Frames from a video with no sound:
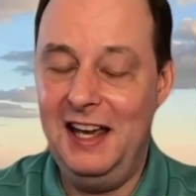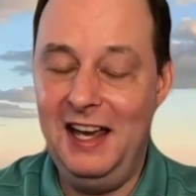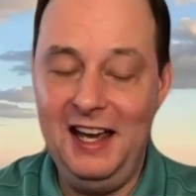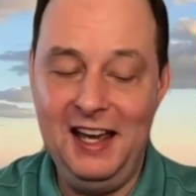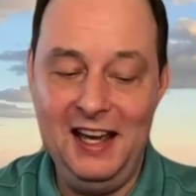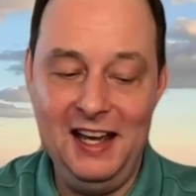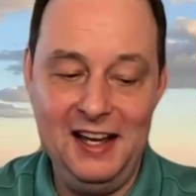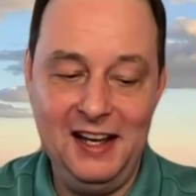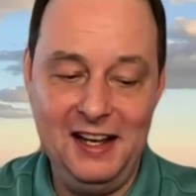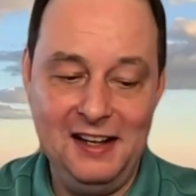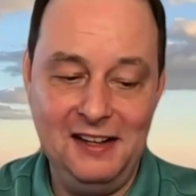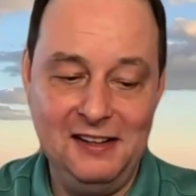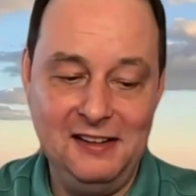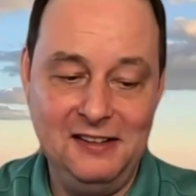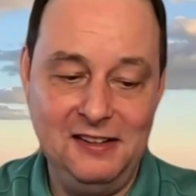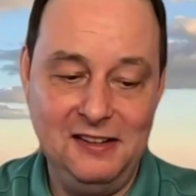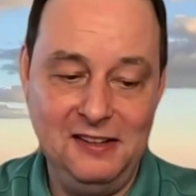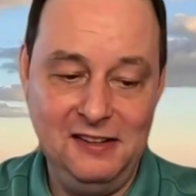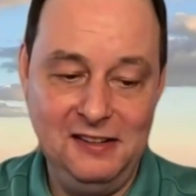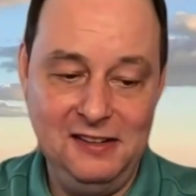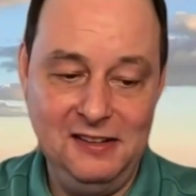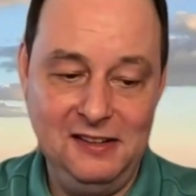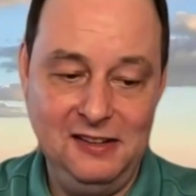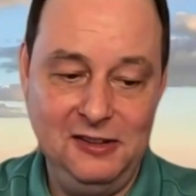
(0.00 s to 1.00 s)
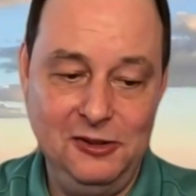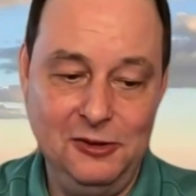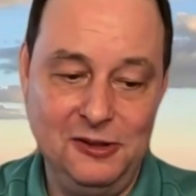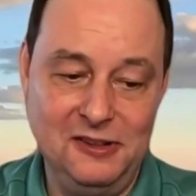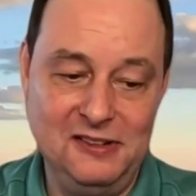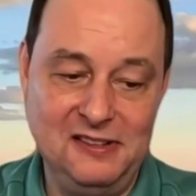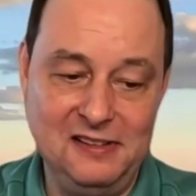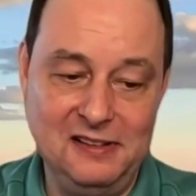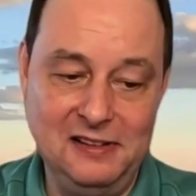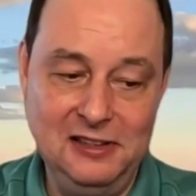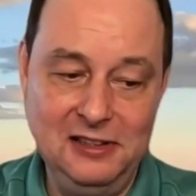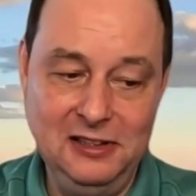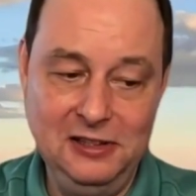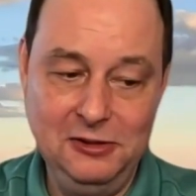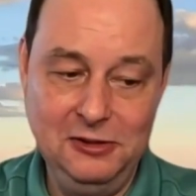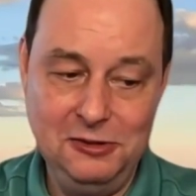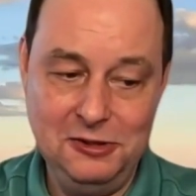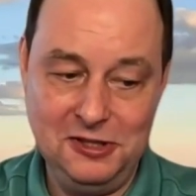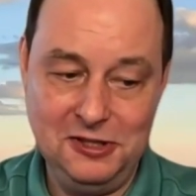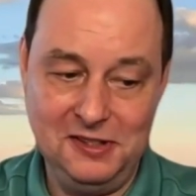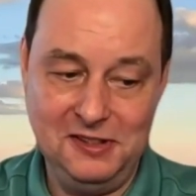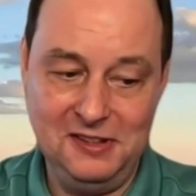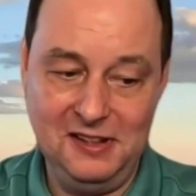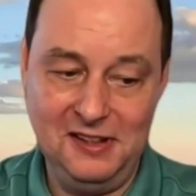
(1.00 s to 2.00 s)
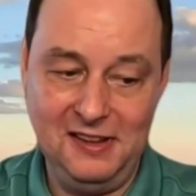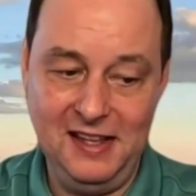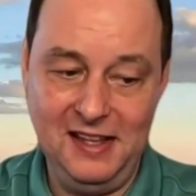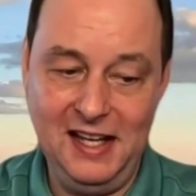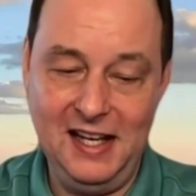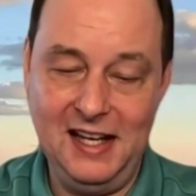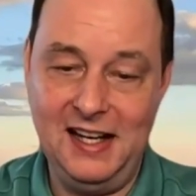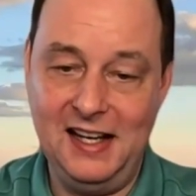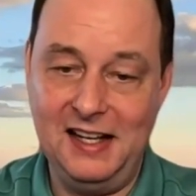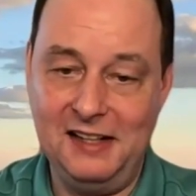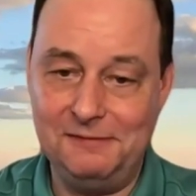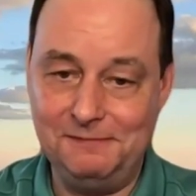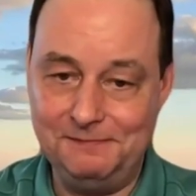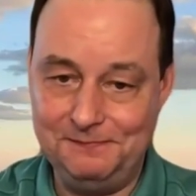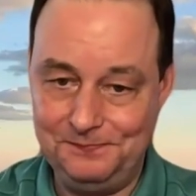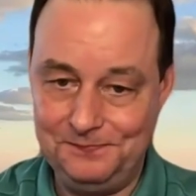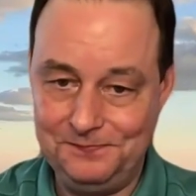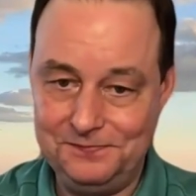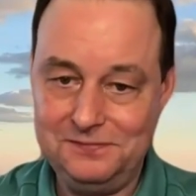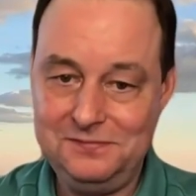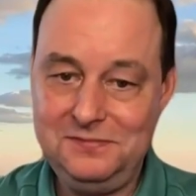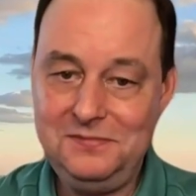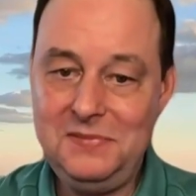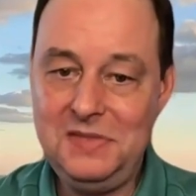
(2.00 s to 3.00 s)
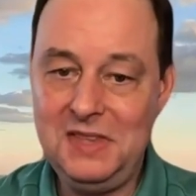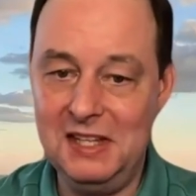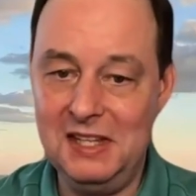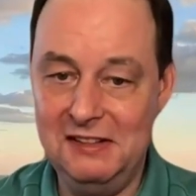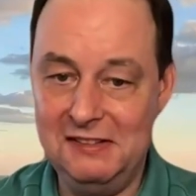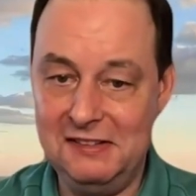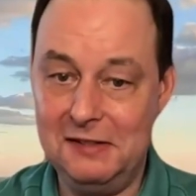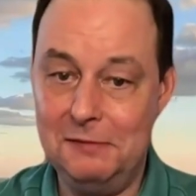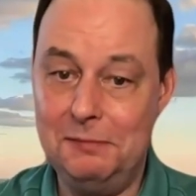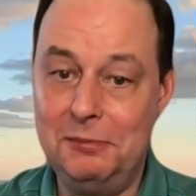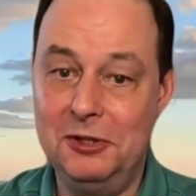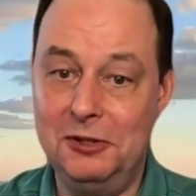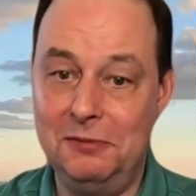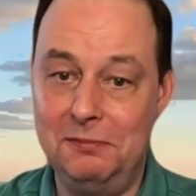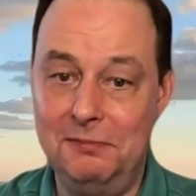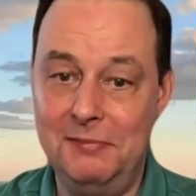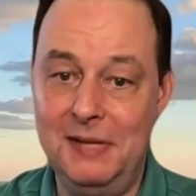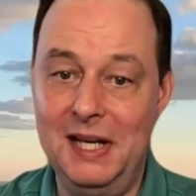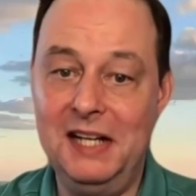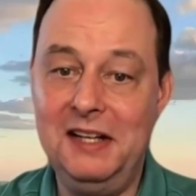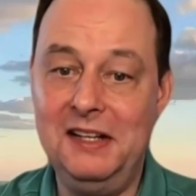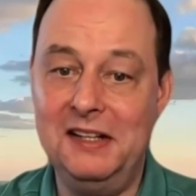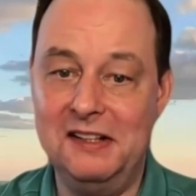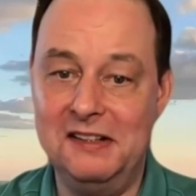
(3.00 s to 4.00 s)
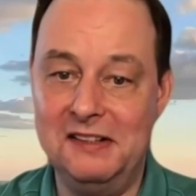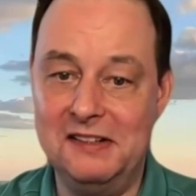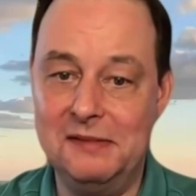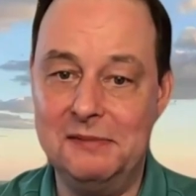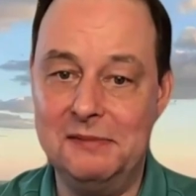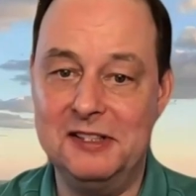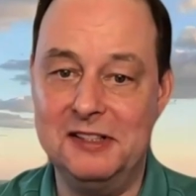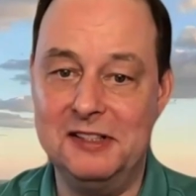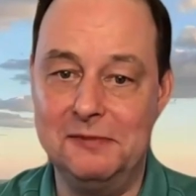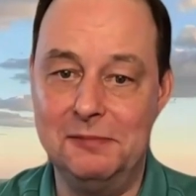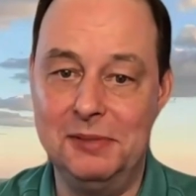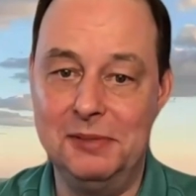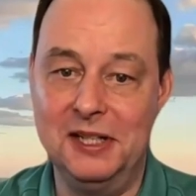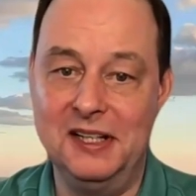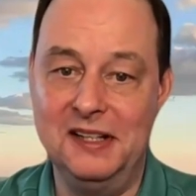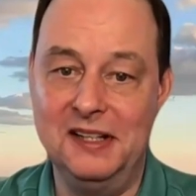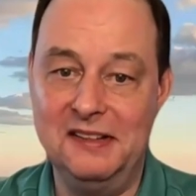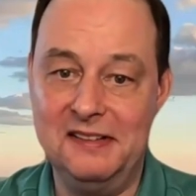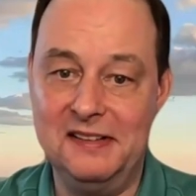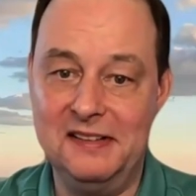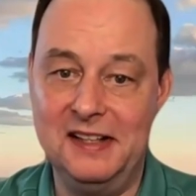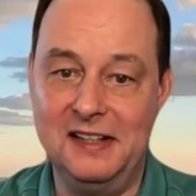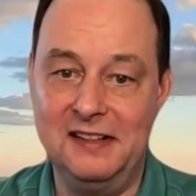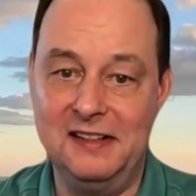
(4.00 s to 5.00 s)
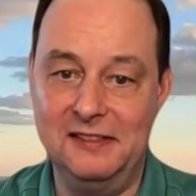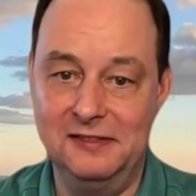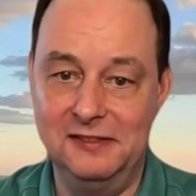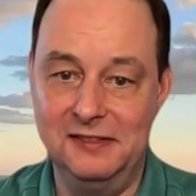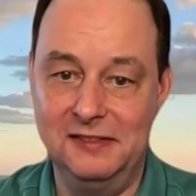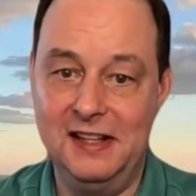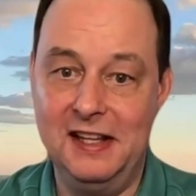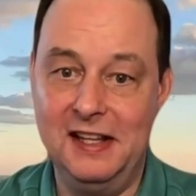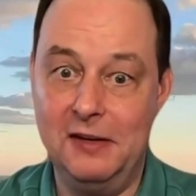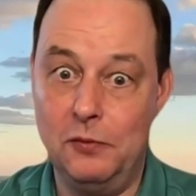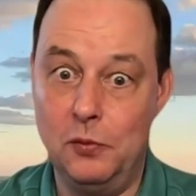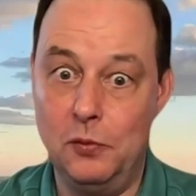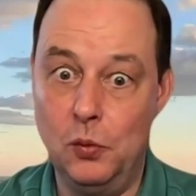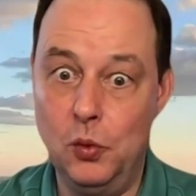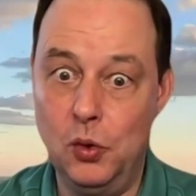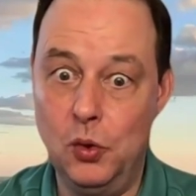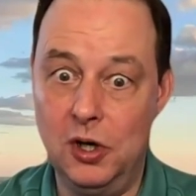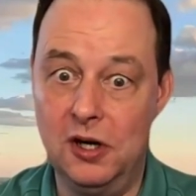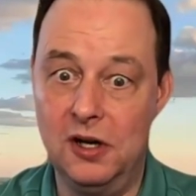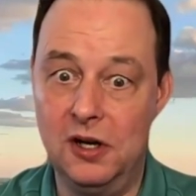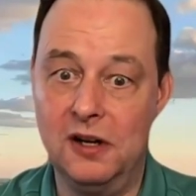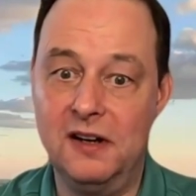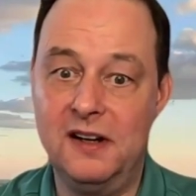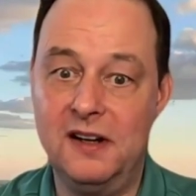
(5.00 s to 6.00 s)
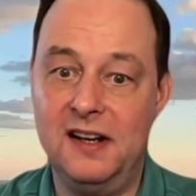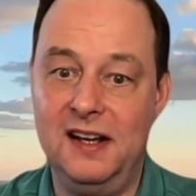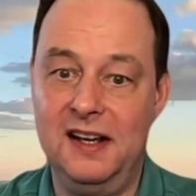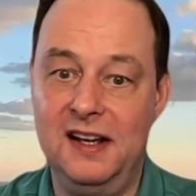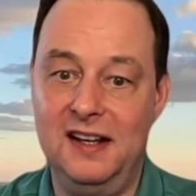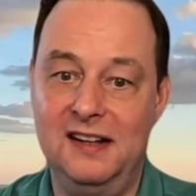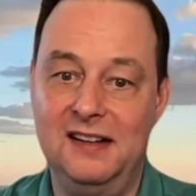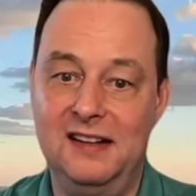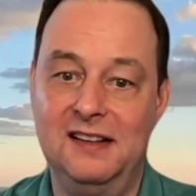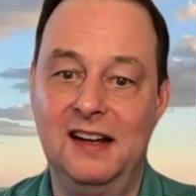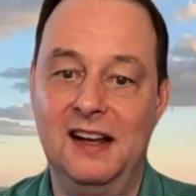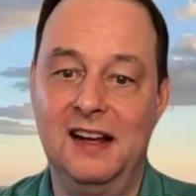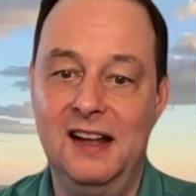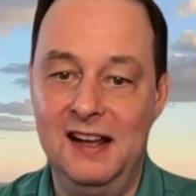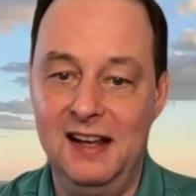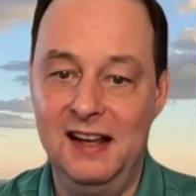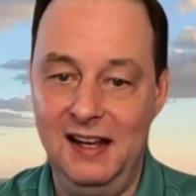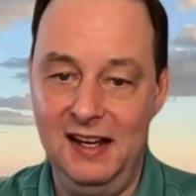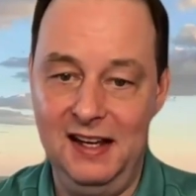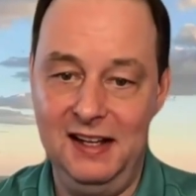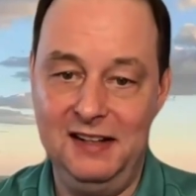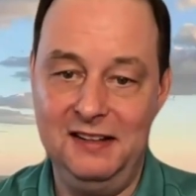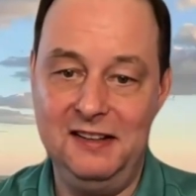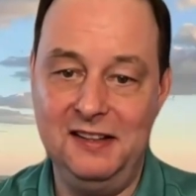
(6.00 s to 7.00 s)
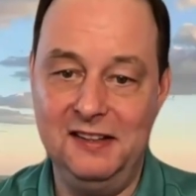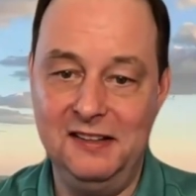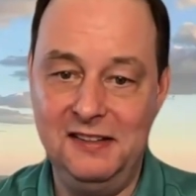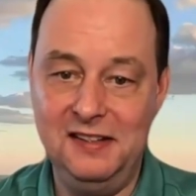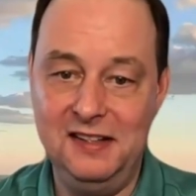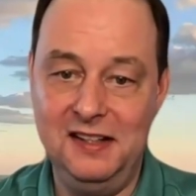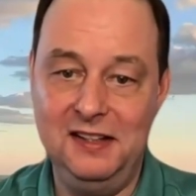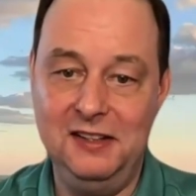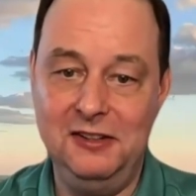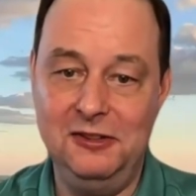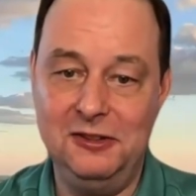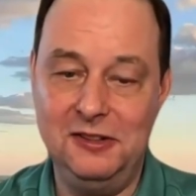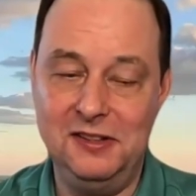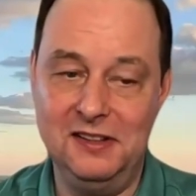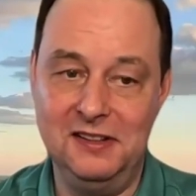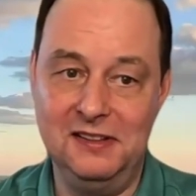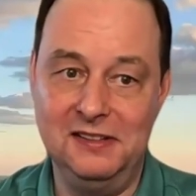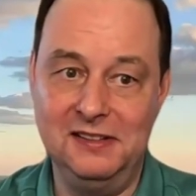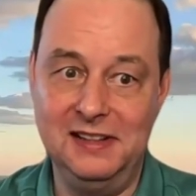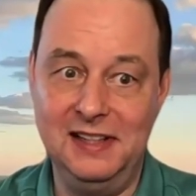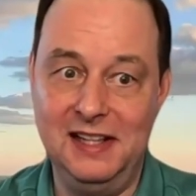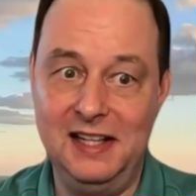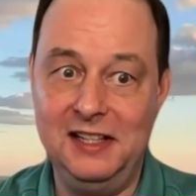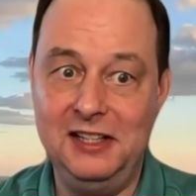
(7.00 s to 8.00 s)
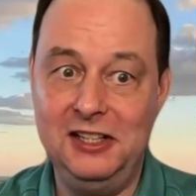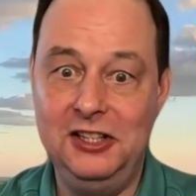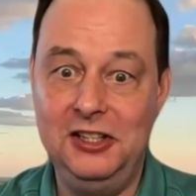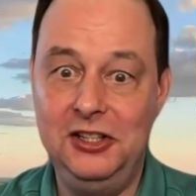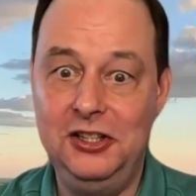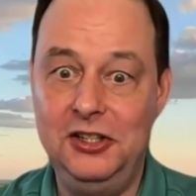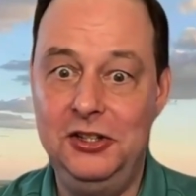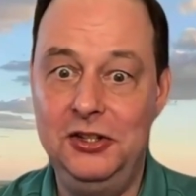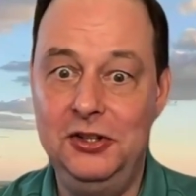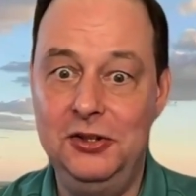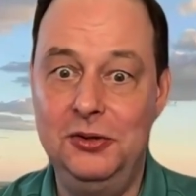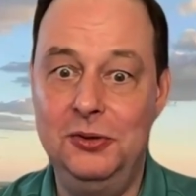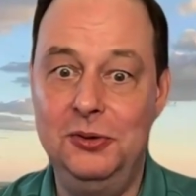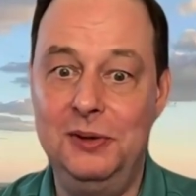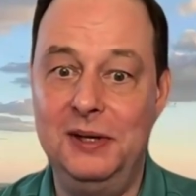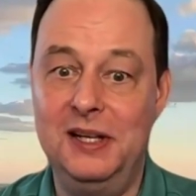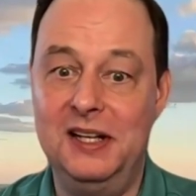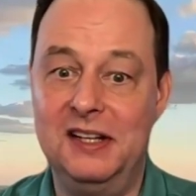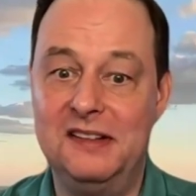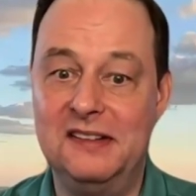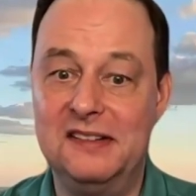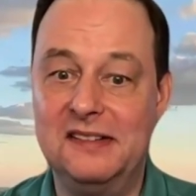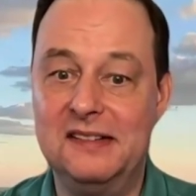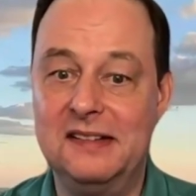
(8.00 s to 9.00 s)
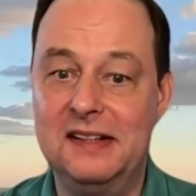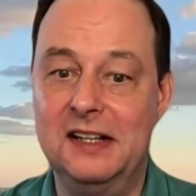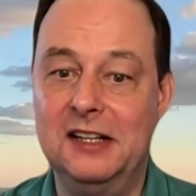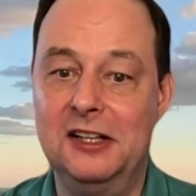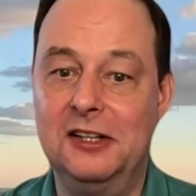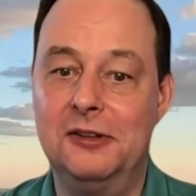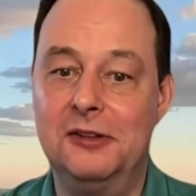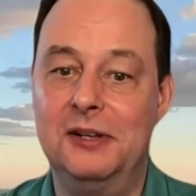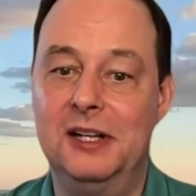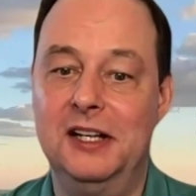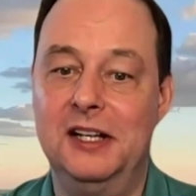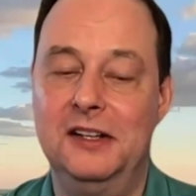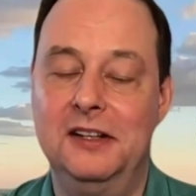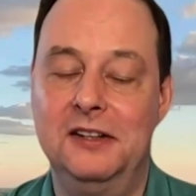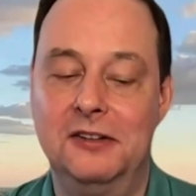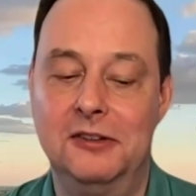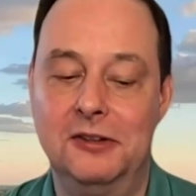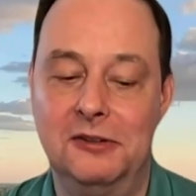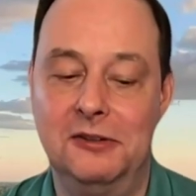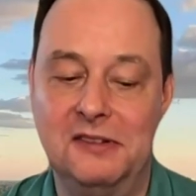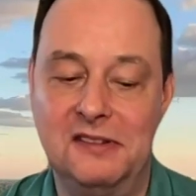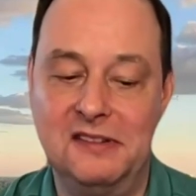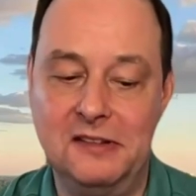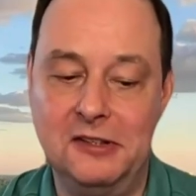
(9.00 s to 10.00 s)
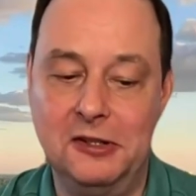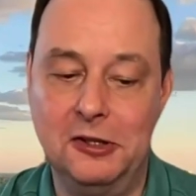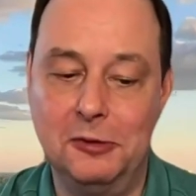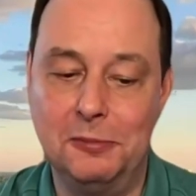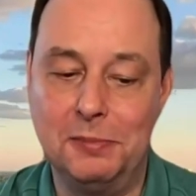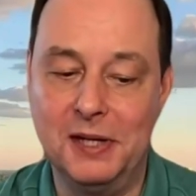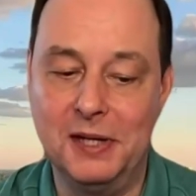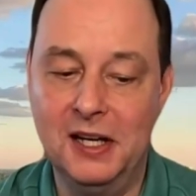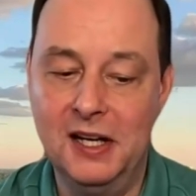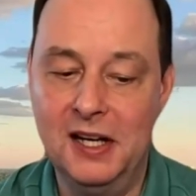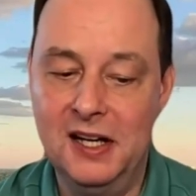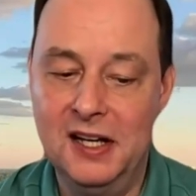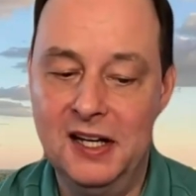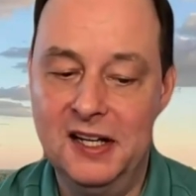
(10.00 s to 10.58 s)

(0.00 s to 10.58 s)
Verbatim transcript: And your solution to that is to put mechanisms in place that that work and and continue to let you accelerate your own scope.